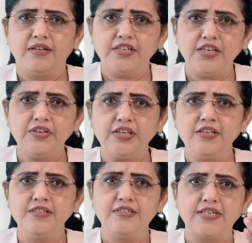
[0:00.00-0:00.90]
giving
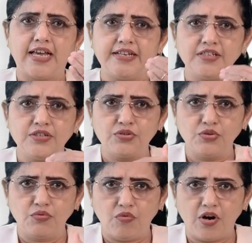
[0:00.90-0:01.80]
insight
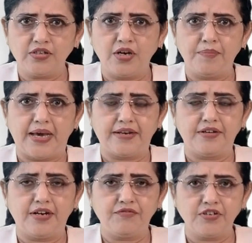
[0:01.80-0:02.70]
into what a
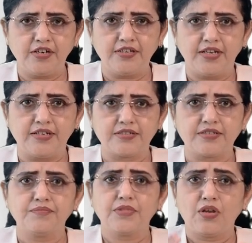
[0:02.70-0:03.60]
paragraph
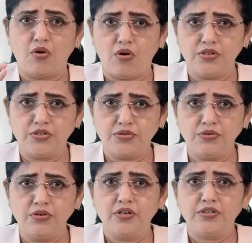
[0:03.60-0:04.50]
contains.
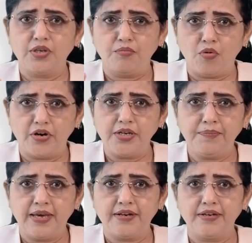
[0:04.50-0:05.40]
Also, the body
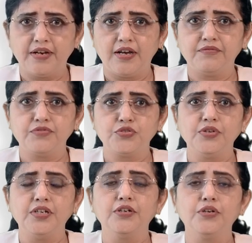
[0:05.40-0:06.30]
paragraph
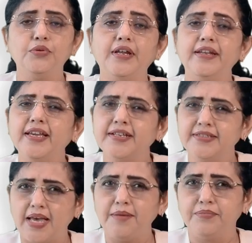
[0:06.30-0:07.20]
should include an
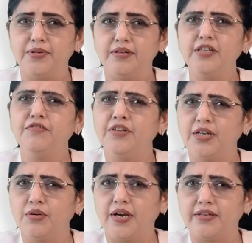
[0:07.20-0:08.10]
example if
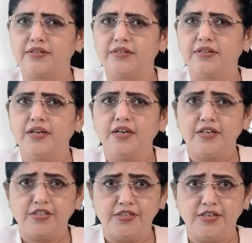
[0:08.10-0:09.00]
required.
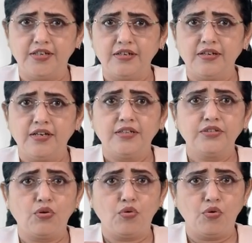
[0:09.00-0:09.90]
Here,
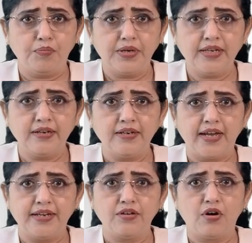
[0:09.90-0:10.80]
the opening
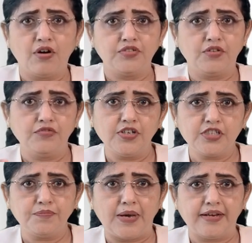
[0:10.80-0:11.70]
line of the
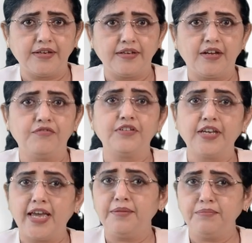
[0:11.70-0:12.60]
first paragraph
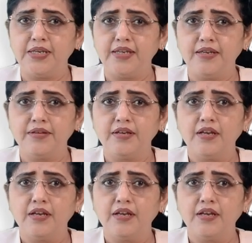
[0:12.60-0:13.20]
can be,